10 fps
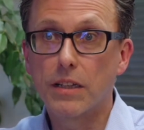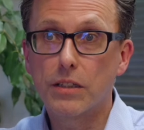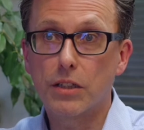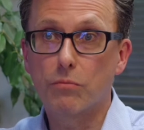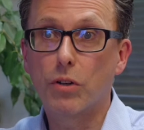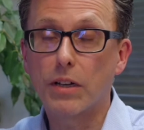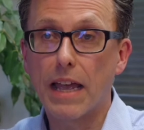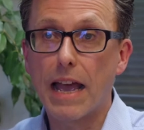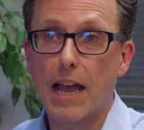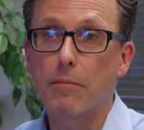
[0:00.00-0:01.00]
to work
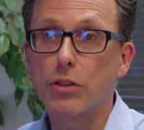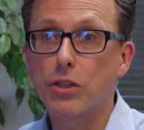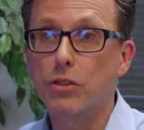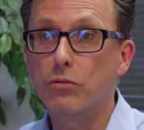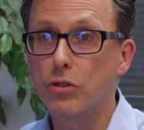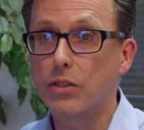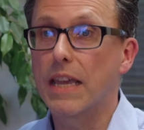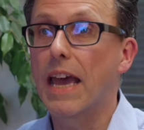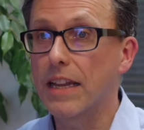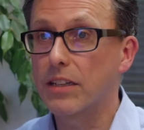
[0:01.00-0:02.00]
out how much you should
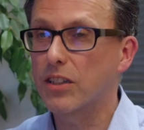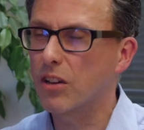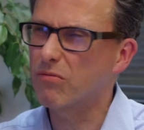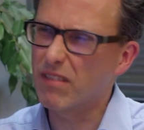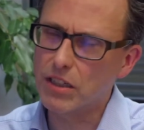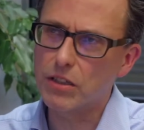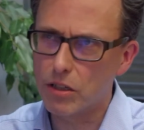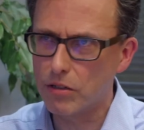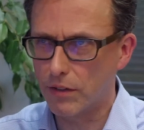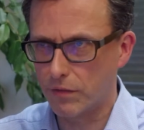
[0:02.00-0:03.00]
get. So you
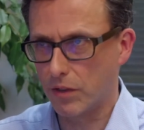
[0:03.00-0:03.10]
do,